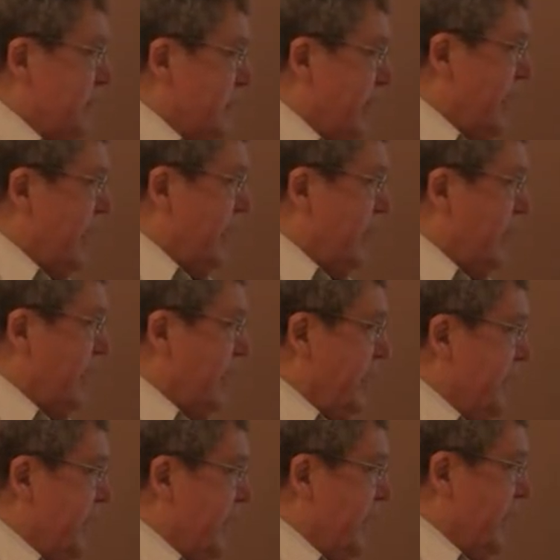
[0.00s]
But anyway,
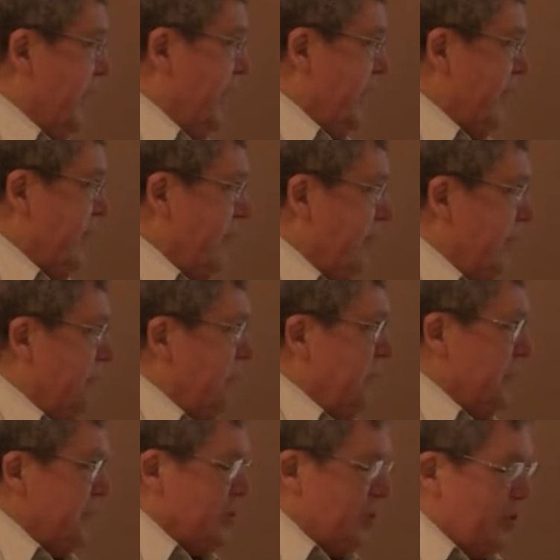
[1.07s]
there you have it.
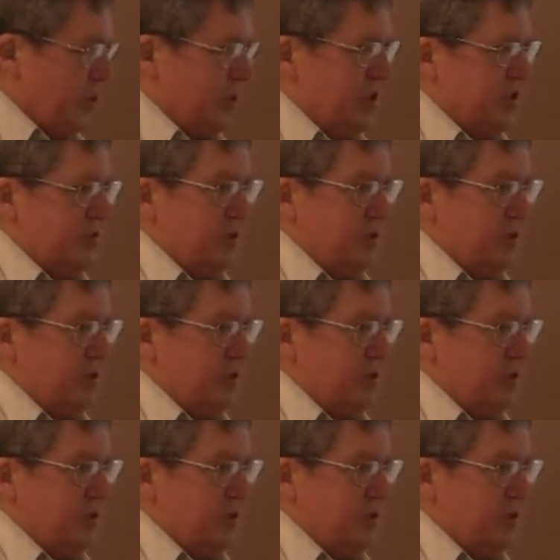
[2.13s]
This, of course,